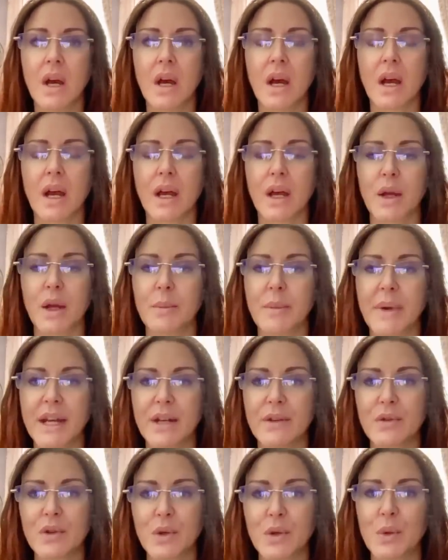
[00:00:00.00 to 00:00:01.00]

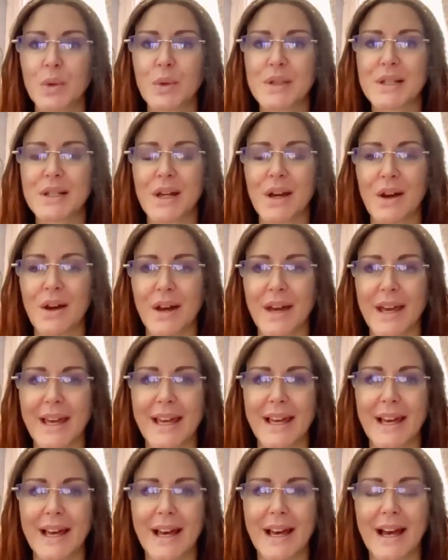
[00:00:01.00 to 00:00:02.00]
And of course,
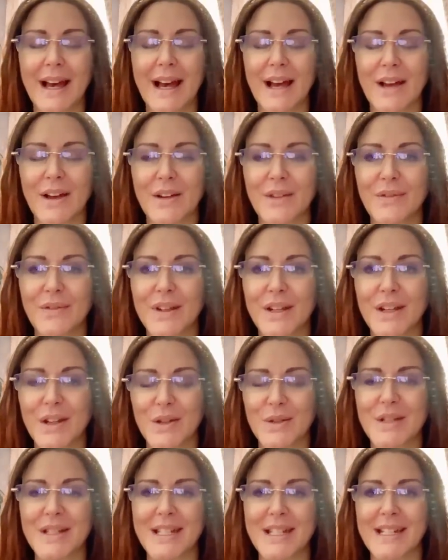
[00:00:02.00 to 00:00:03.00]
I have
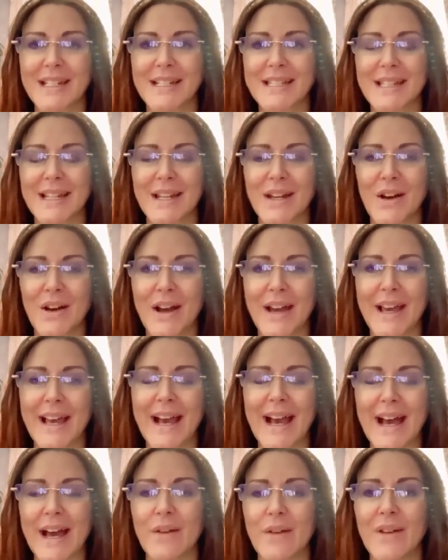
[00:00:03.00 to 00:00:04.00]
noticed that I
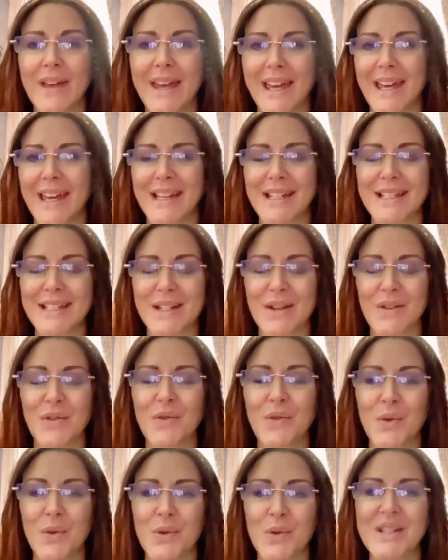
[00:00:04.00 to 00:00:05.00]
have hit
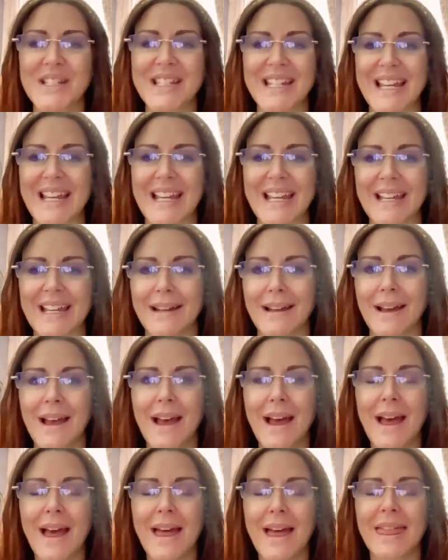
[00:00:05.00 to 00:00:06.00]

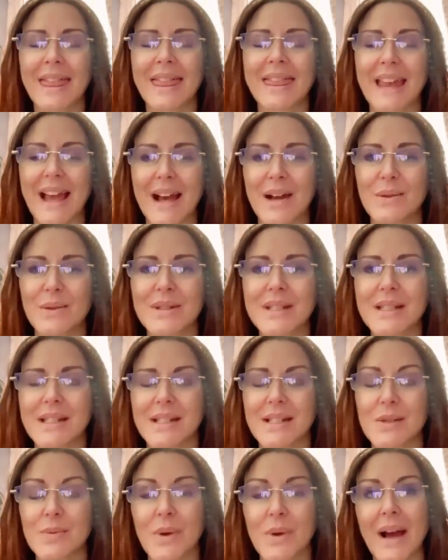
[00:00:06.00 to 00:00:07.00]

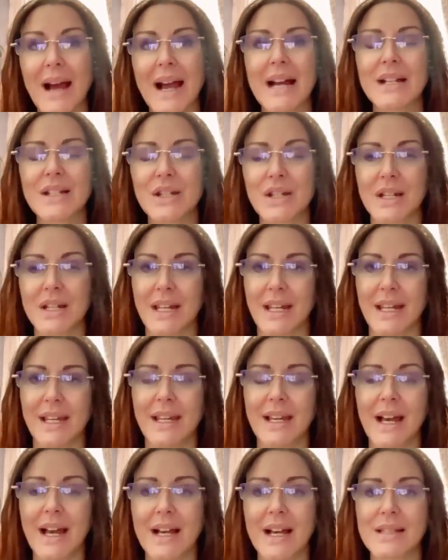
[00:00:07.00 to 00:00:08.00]
14,000. Well,
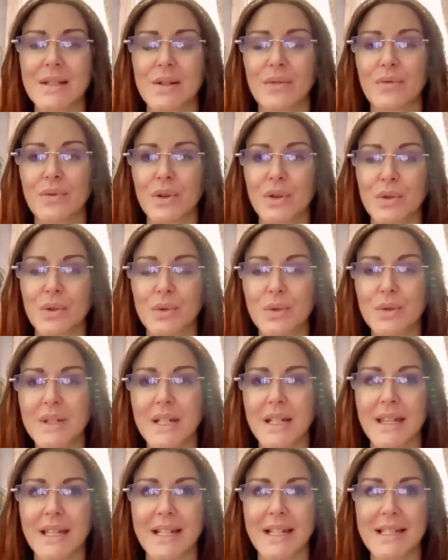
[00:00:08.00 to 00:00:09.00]
actually, as of
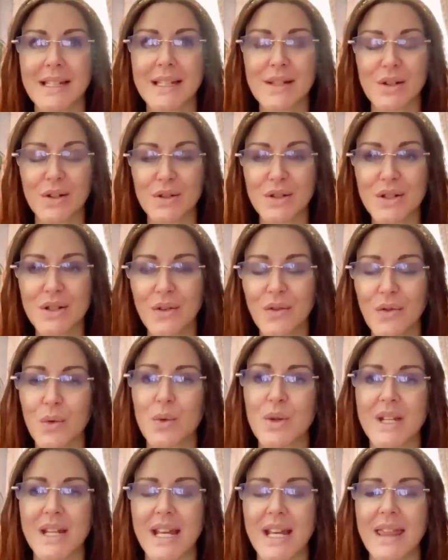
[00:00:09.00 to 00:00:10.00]
recording this, it's gone to
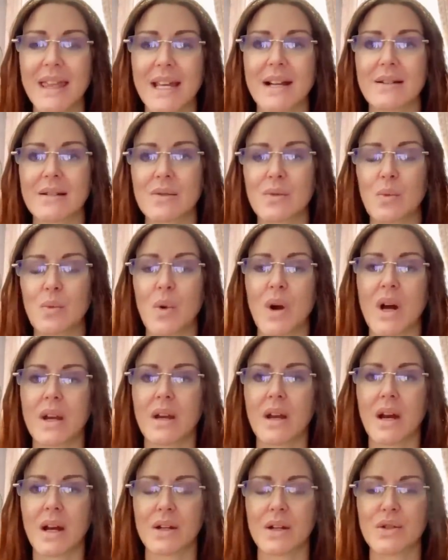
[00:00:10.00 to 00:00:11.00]

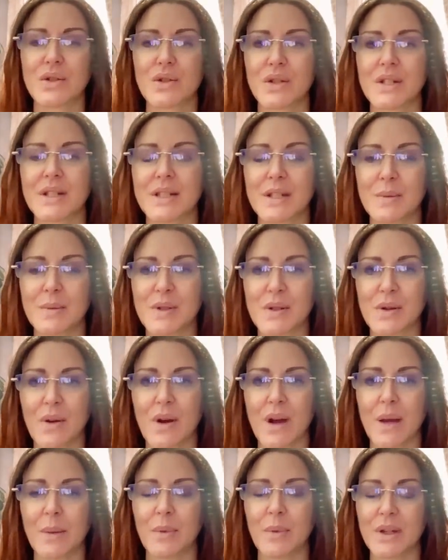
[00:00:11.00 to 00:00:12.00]
14,100
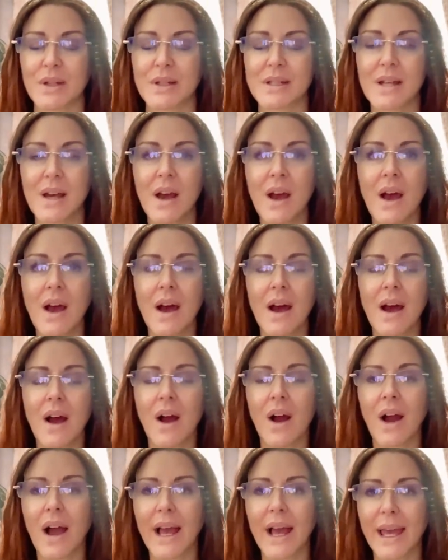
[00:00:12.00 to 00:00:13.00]
subscribers.
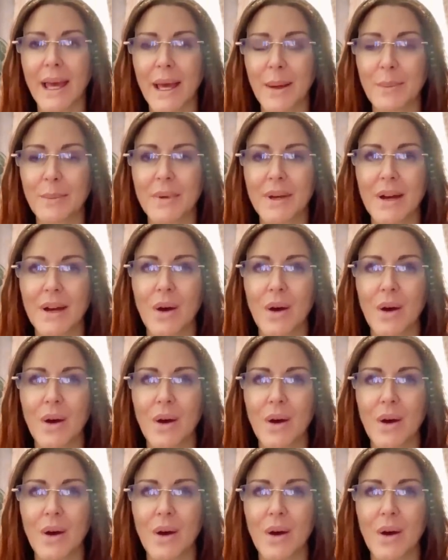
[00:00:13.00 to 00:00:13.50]
I am